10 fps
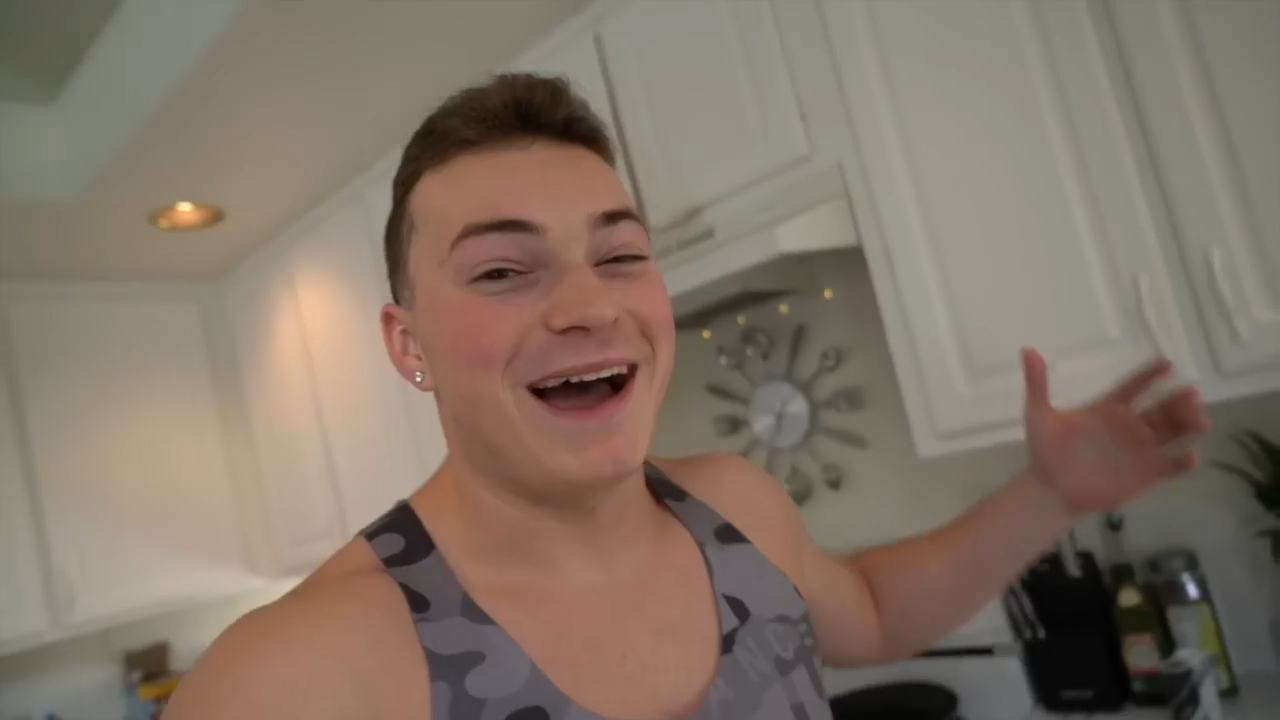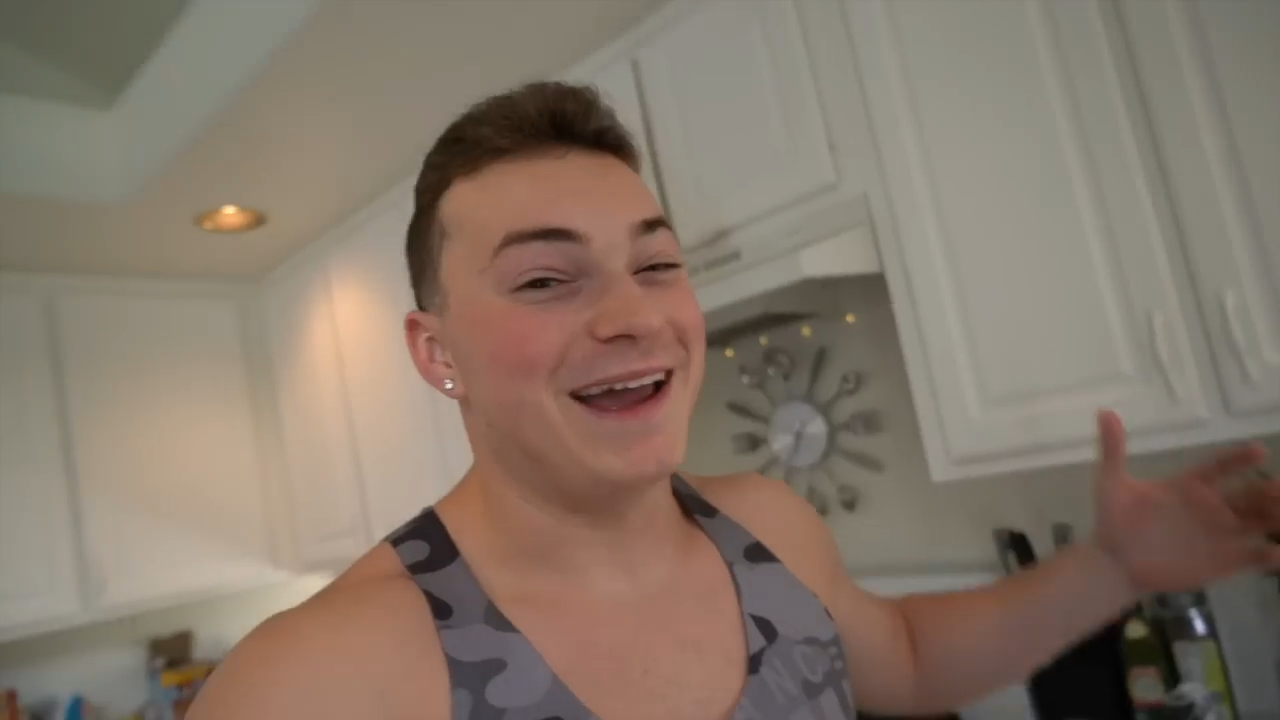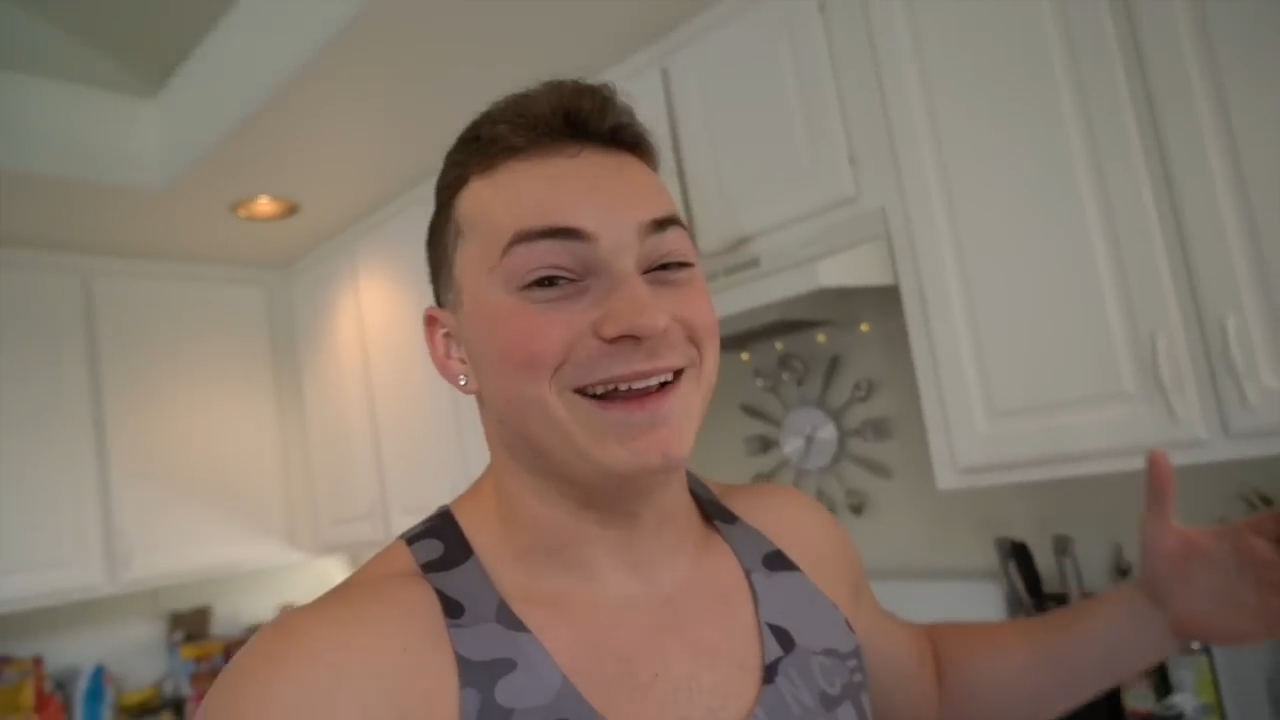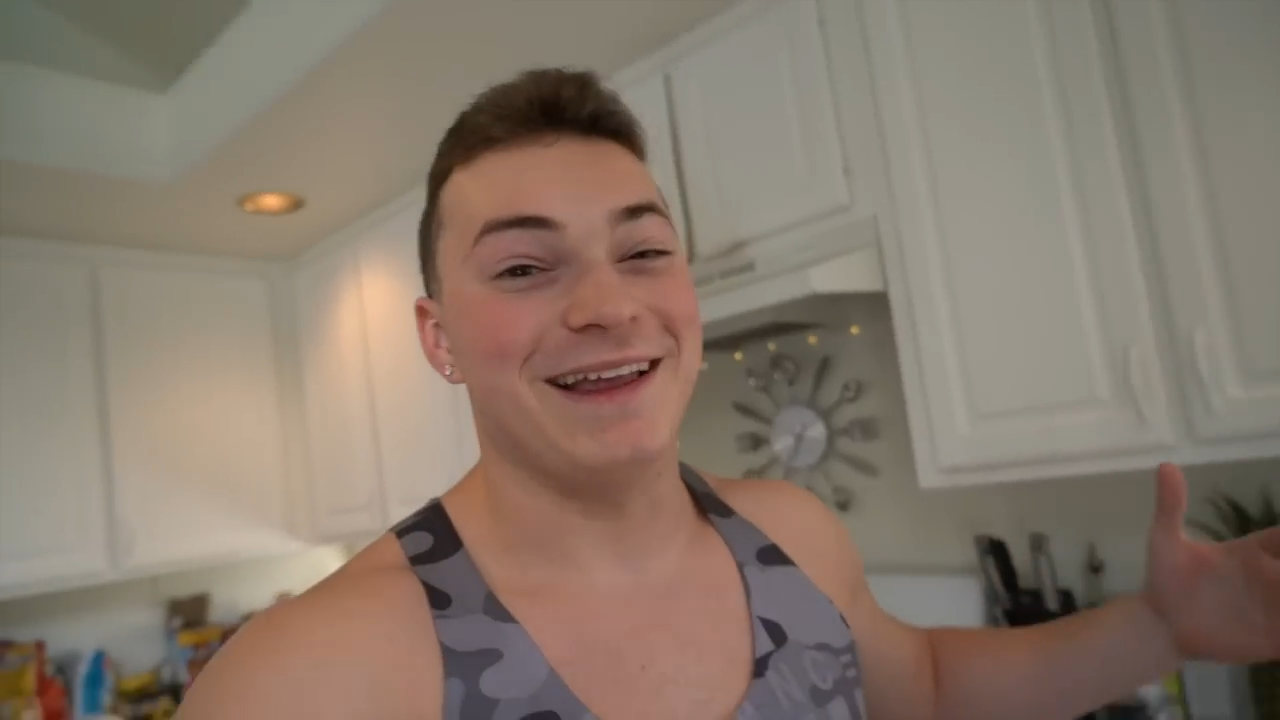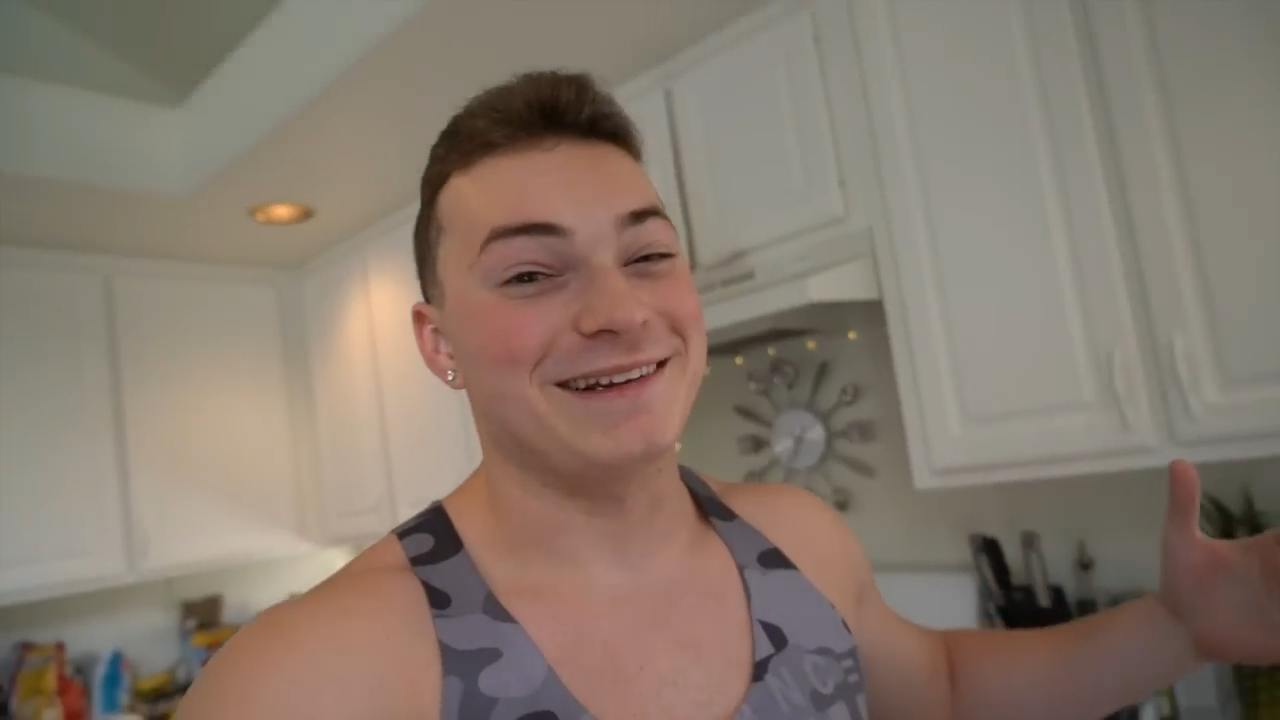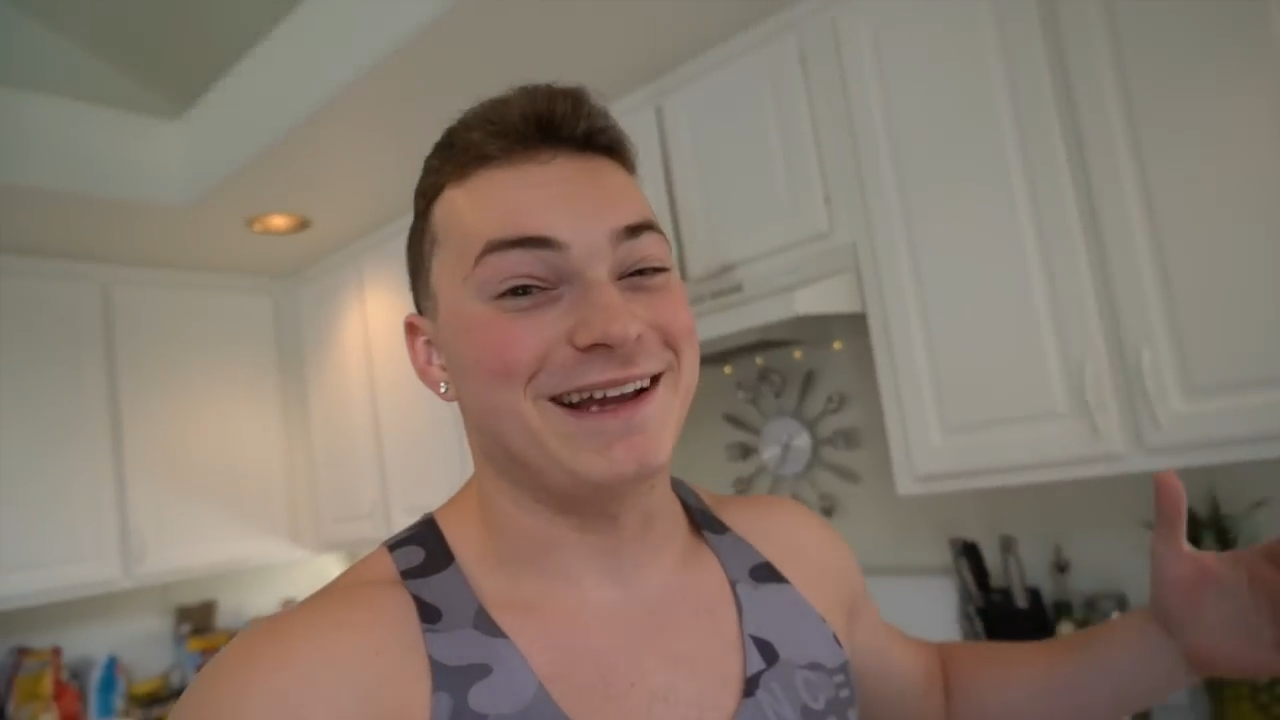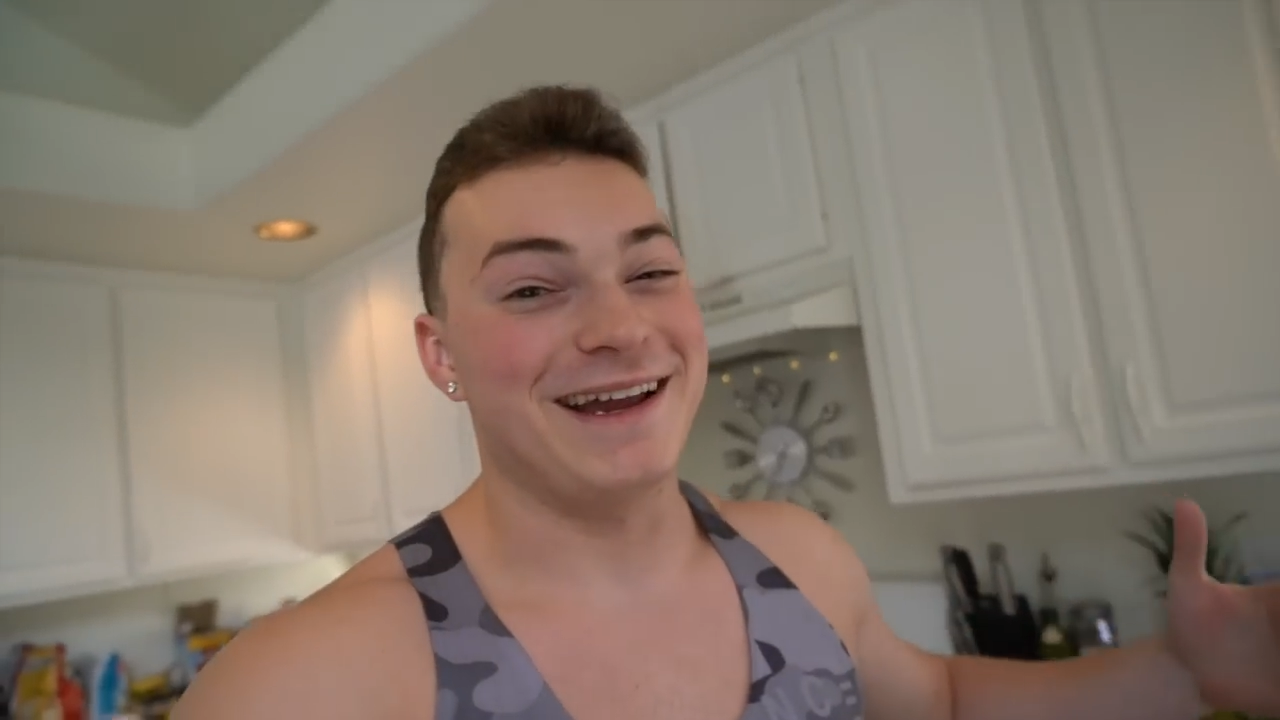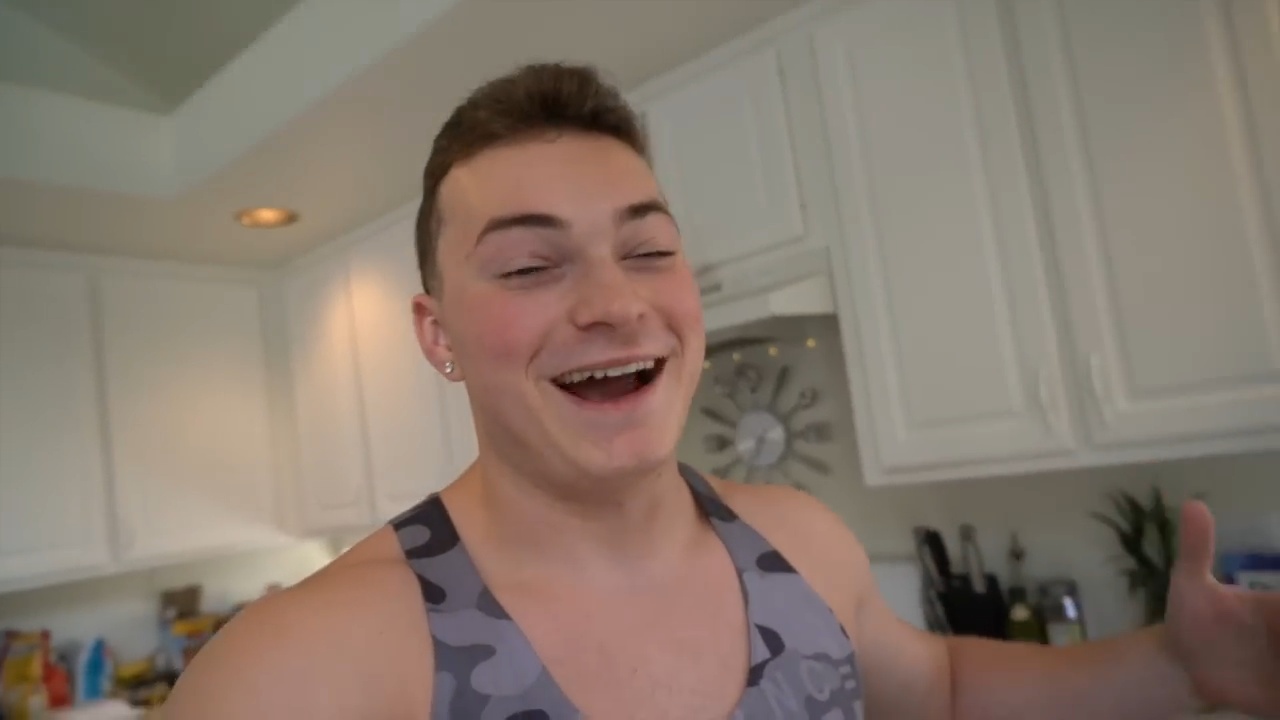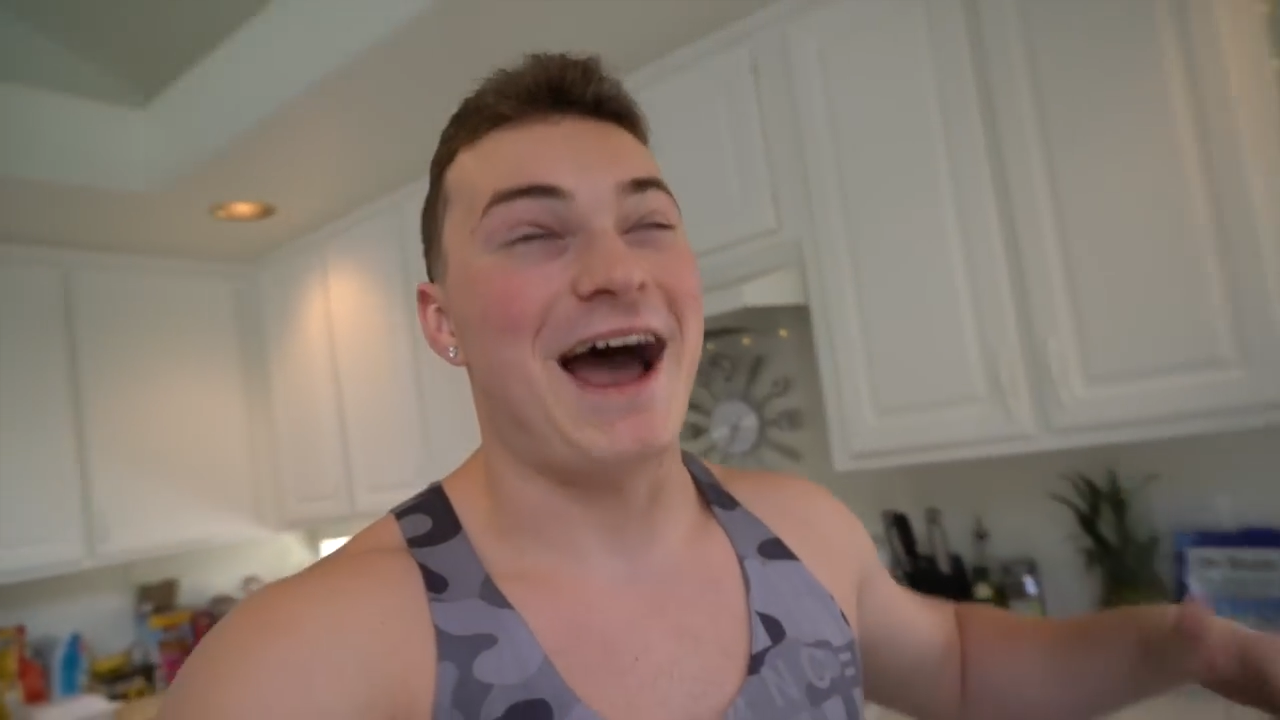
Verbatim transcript: I hate leg day.